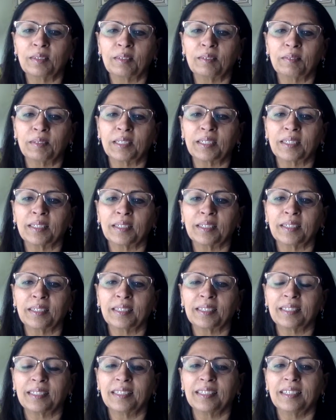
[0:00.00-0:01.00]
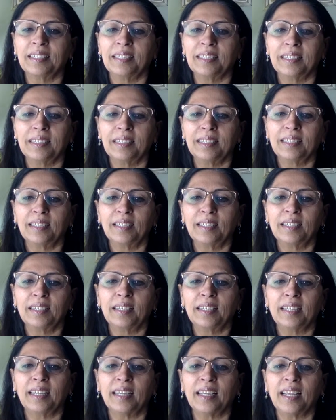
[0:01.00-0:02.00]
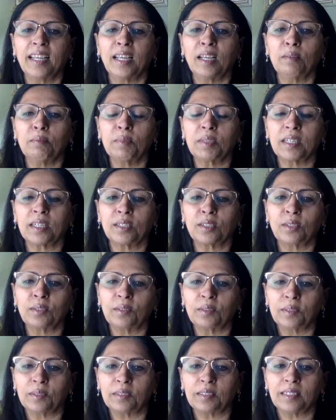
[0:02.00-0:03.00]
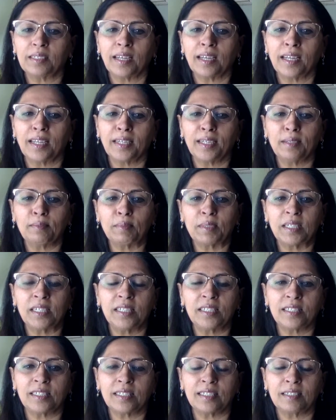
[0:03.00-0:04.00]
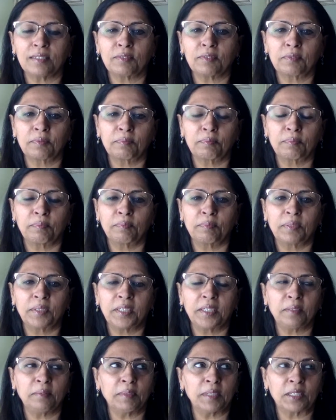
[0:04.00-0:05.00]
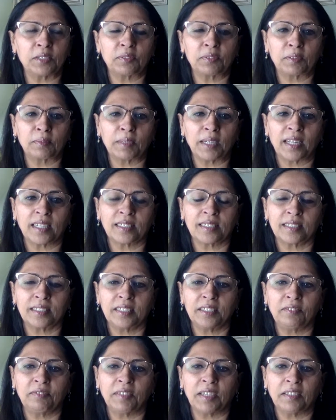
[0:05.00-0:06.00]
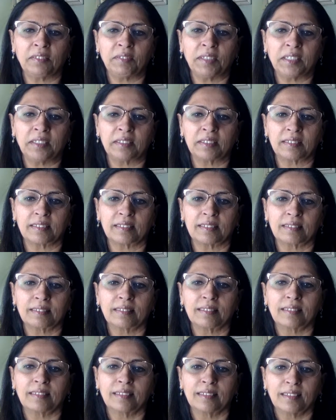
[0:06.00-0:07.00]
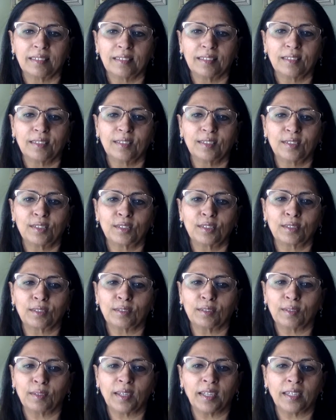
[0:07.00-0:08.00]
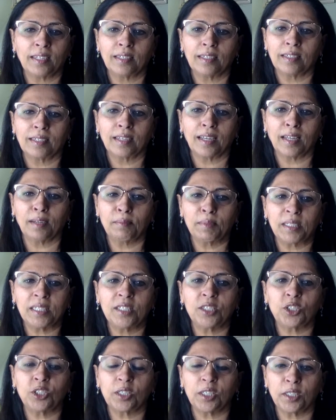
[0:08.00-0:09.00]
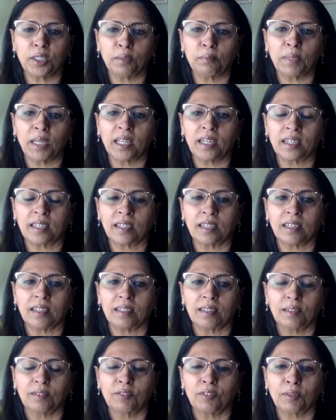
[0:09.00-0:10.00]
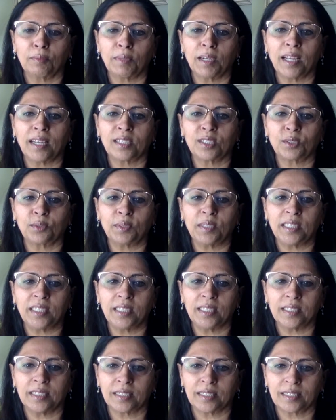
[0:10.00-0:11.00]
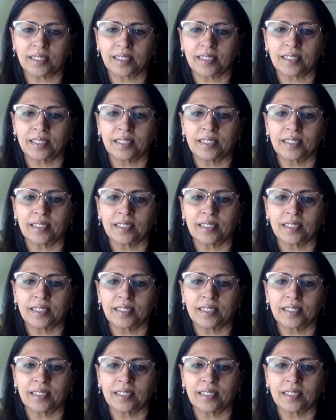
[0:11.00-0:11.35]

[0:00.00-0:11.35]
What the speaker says: my God. M. Rathor, I am teaching pretty much from last 35 years. So, and I'm teaching in America from last 20 years.